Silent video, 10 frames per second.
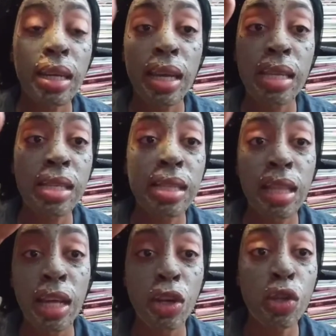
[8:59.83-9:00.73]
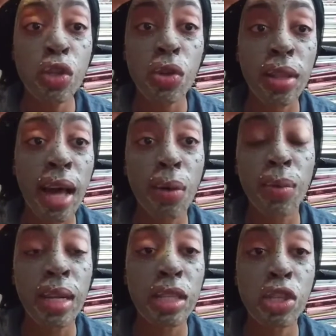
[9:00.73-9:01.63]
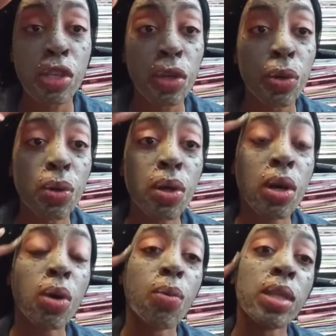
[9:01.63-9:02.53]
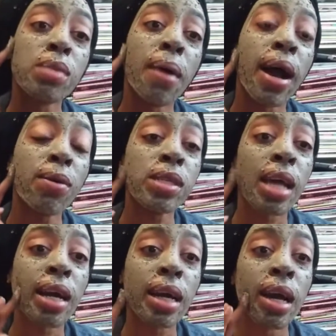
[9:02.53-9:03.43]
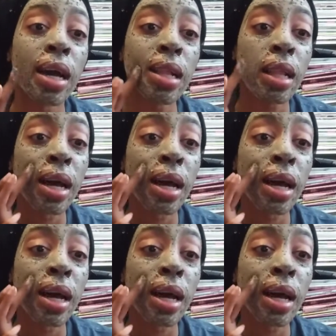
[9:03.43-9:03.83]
Because the new store that I went into, once my hours got cut,